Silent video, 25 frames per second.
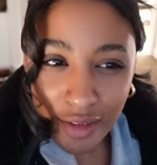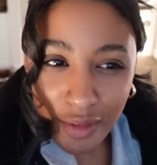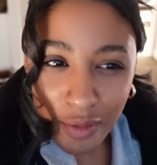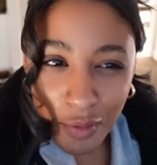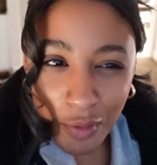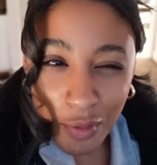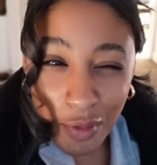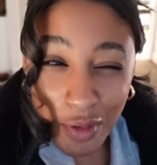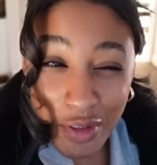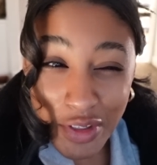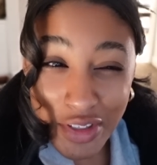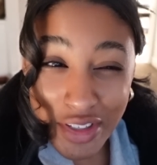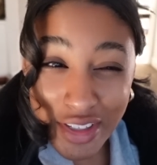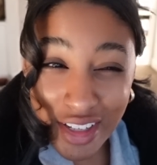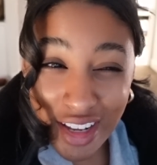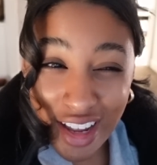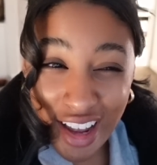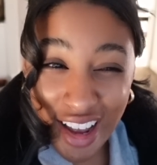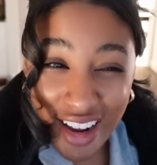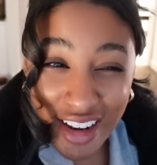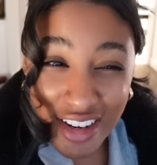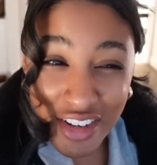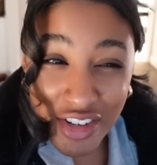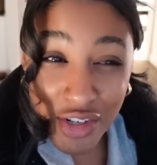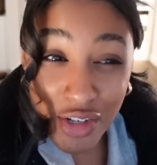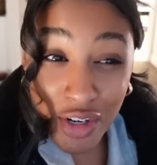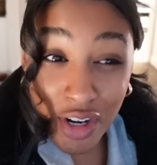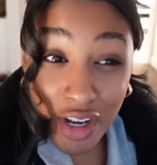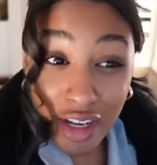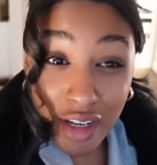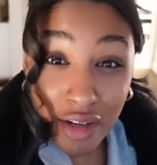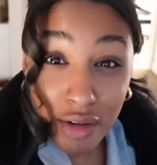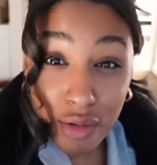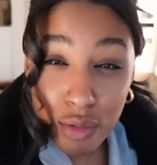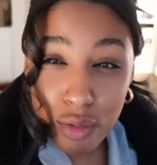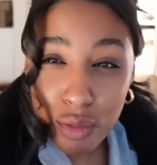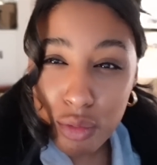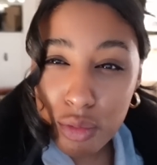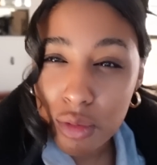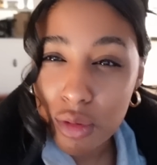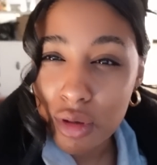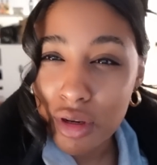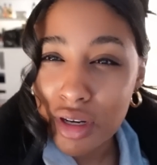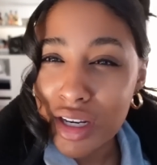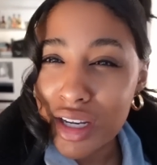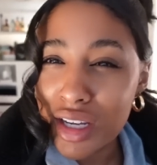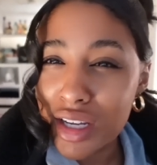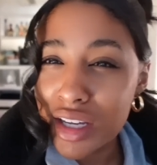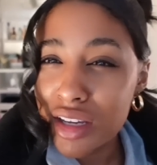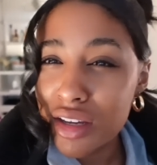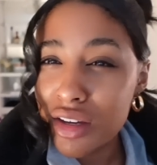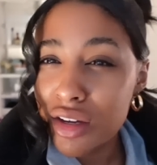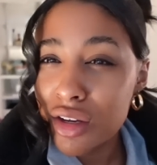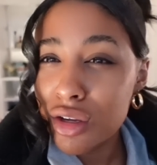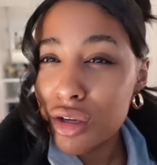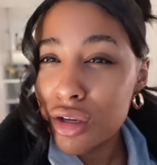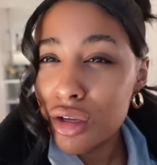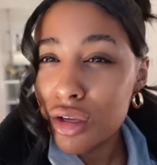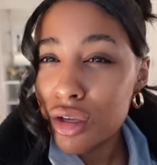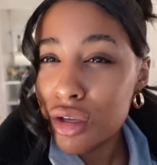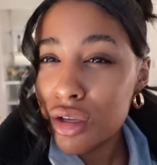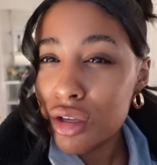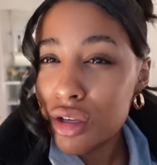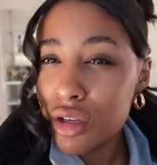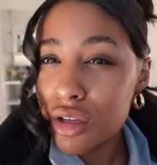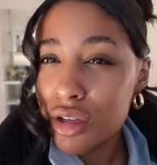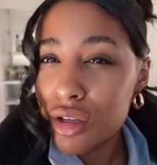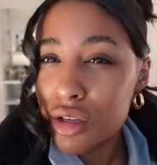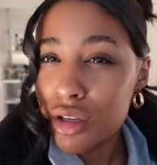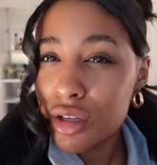Was last night real?